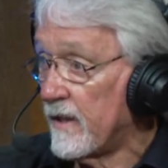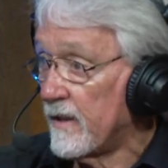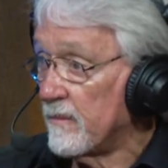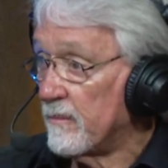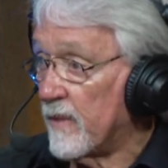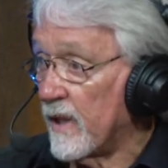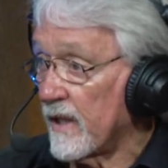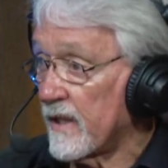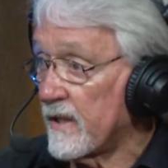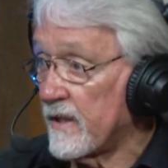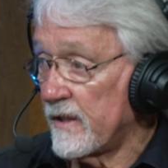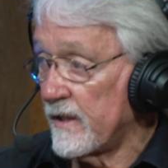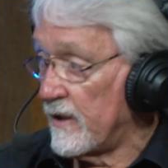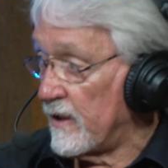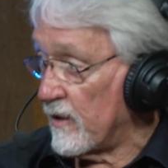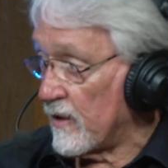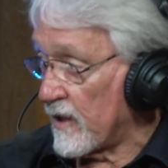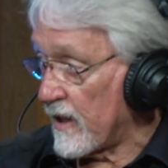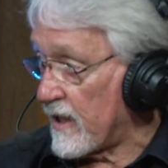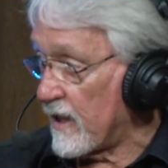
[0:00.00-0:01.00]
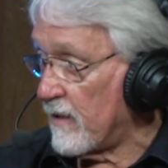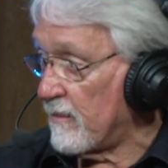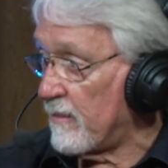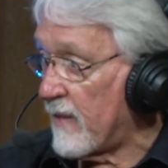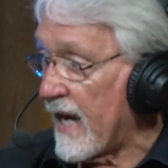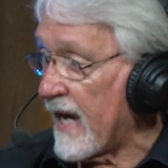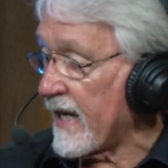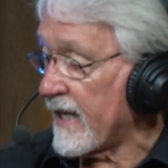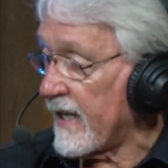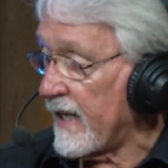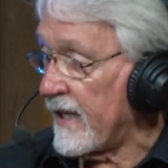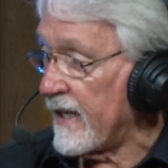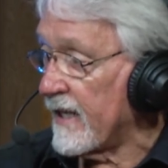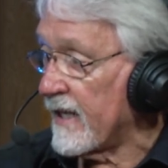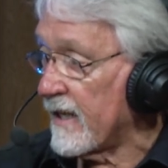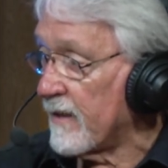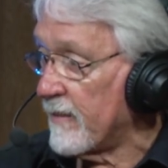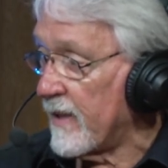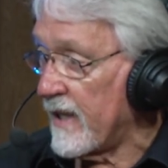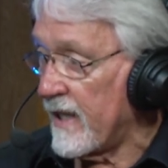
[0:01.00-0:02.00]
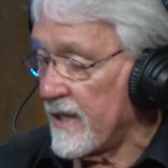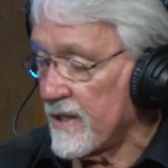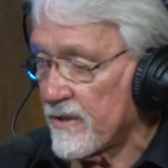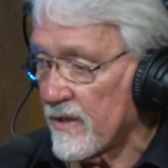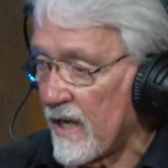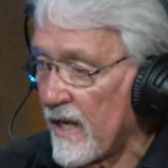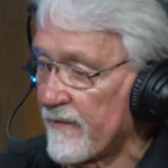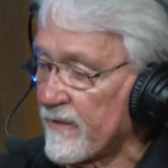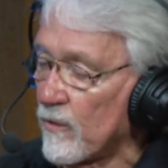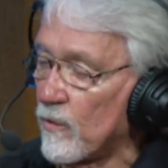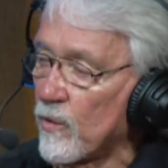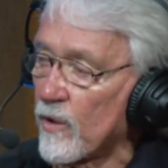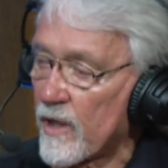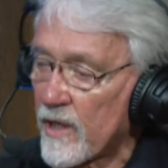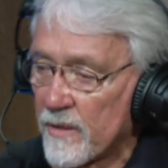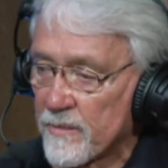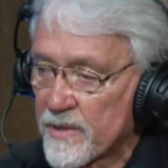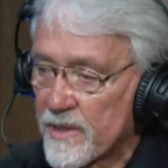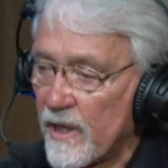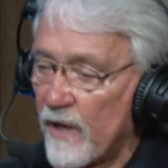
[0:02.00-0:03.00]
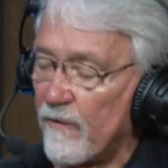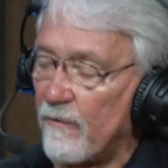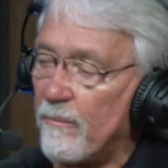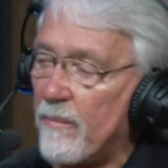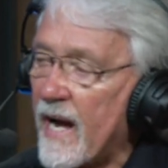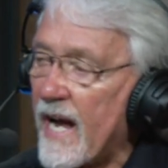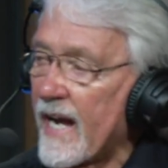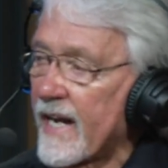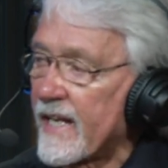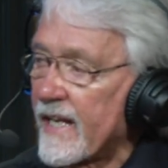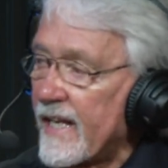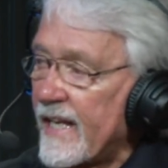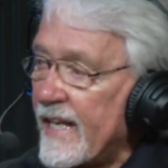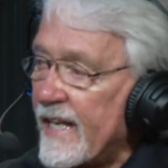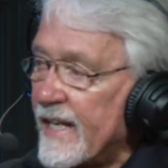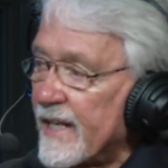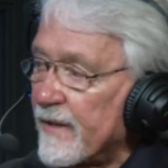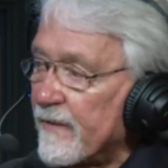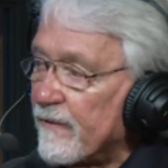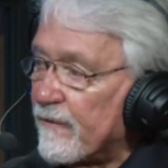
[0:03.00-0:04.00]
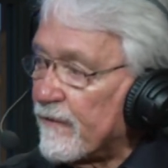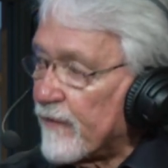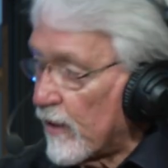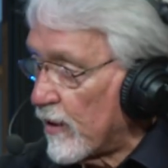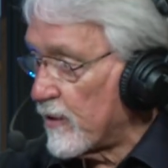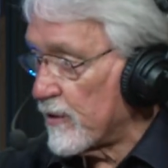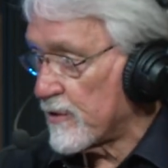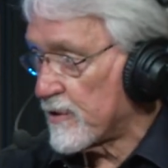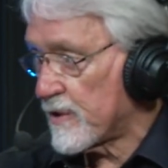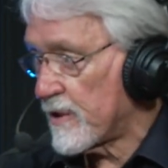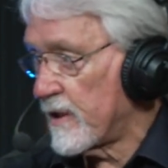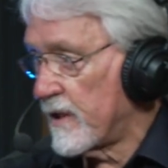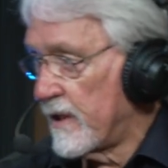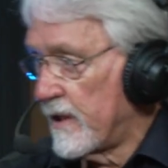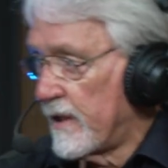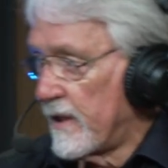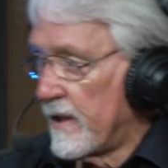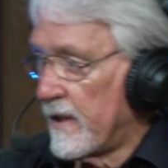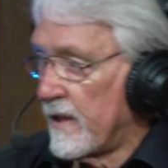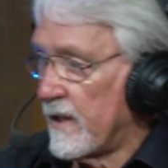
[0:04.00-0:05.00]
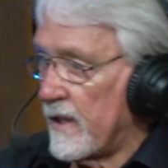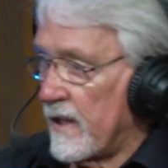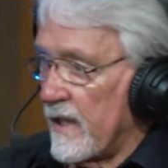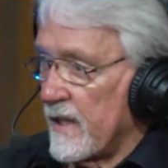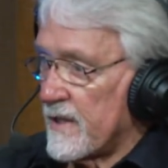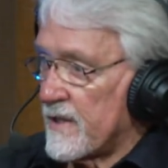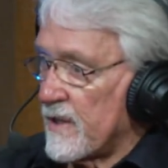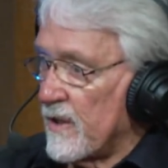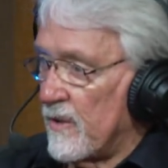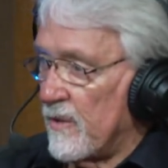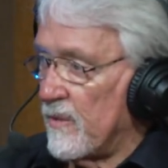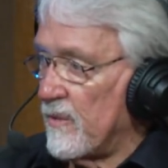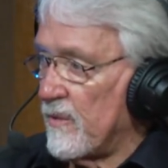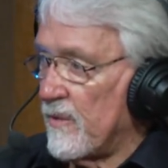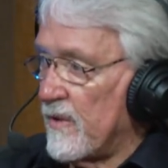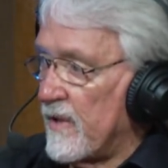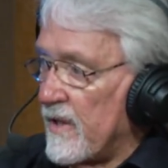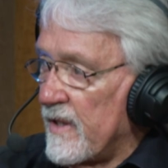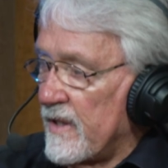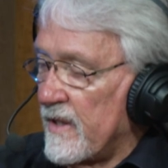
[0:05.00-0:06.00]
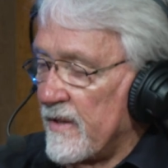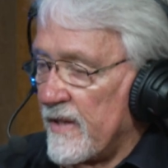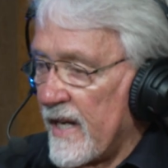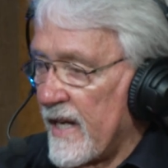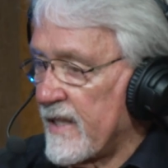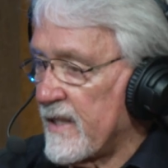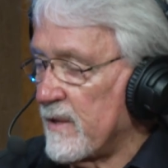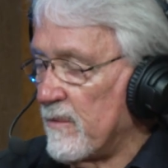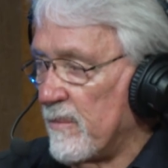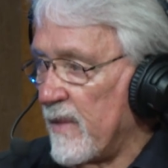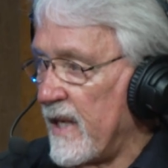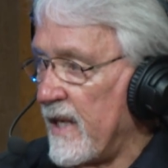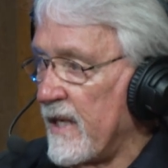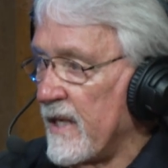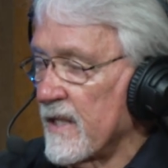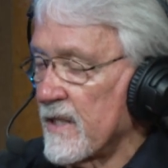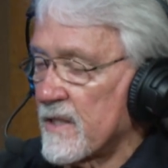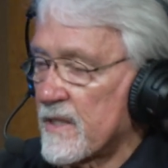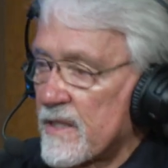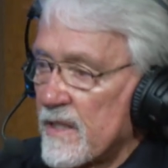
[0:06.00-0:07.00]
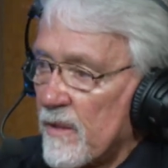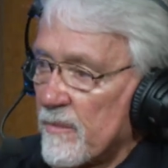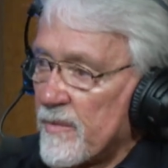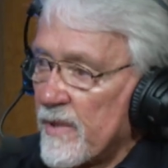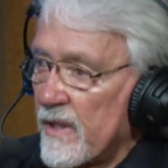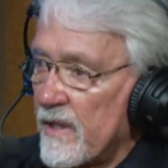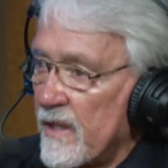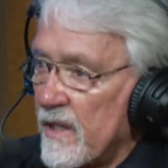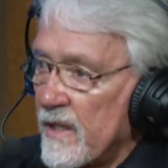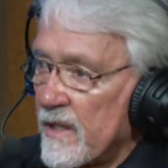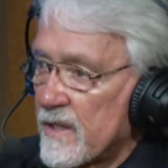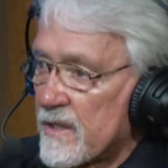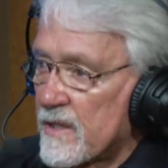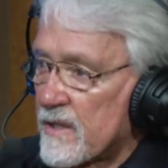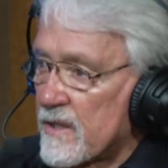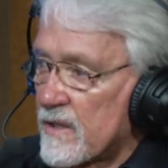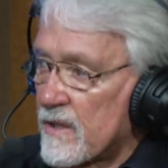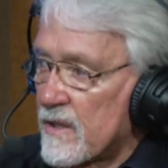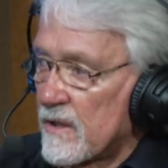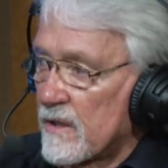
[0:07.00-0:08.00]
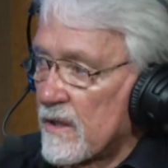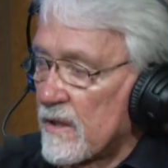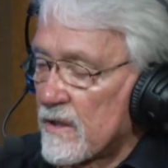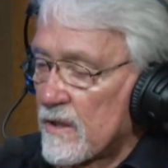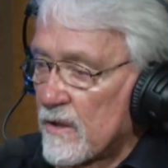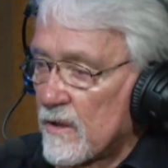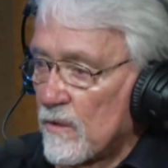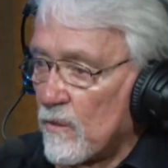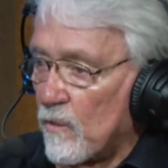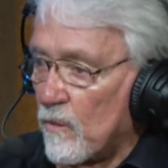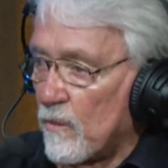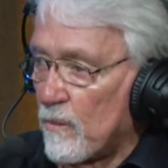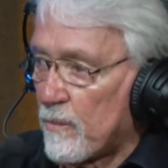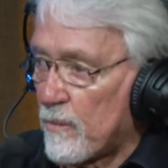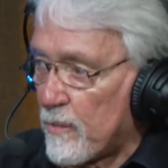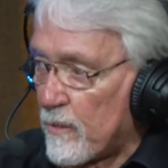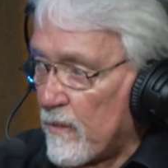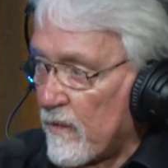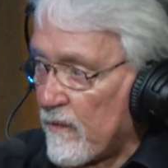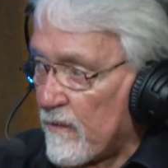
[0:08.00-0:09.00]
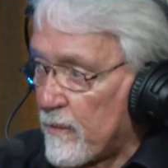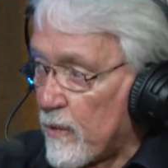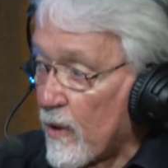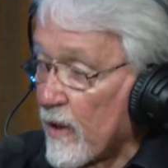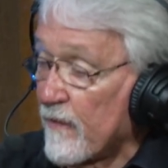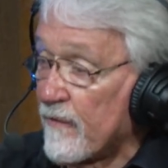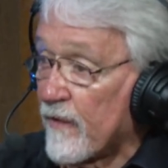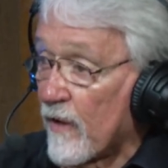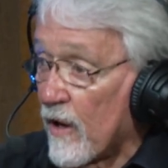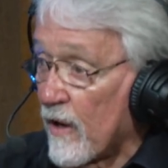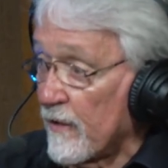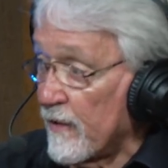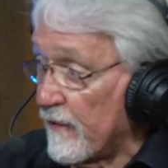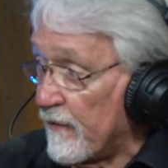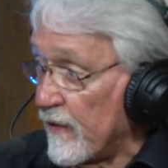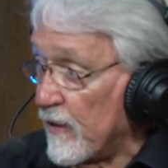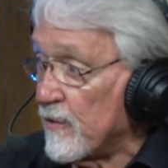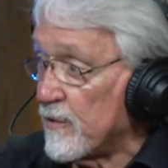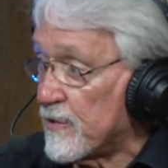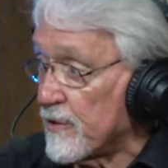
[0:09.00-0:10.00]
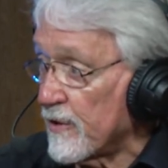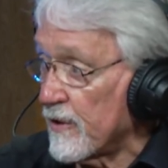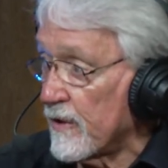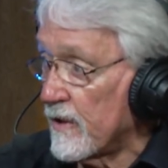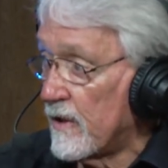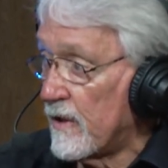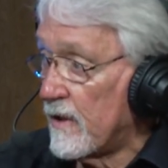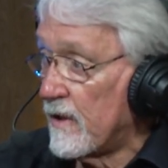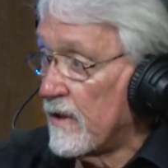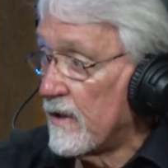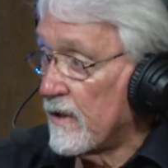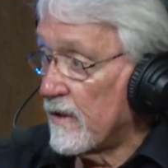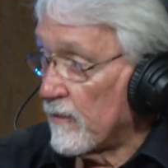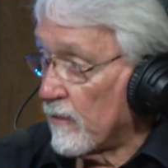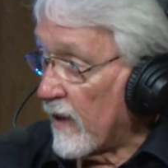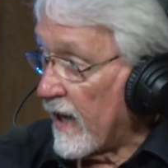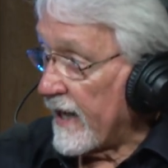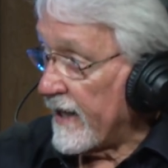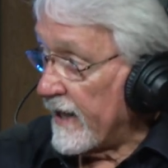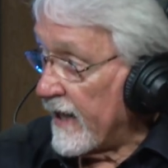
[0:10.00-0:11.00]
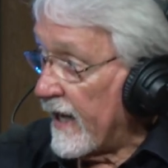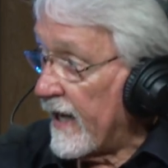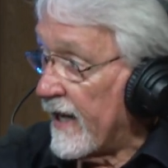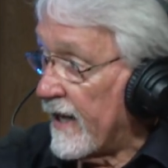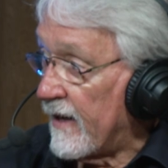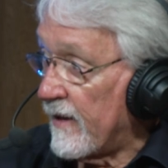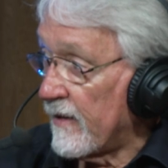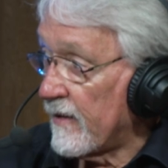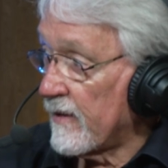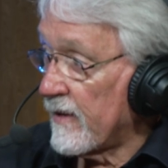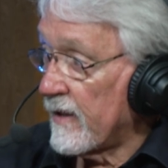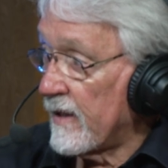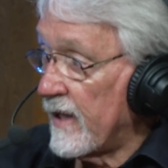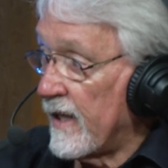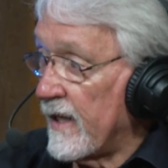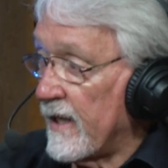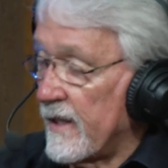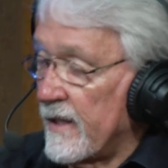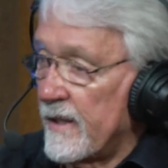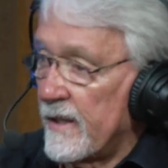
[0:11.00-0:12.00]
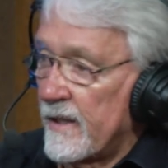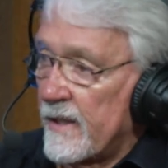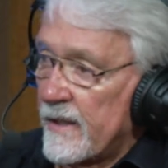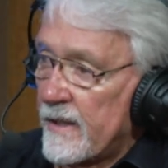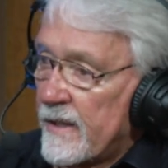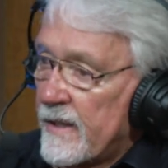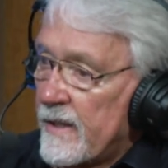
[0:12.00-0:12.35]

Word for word: But, you know, to come back in, I mean, he's going to have to work himself back in first. And so th that to me is something that is pretty far in the future right now. And uh,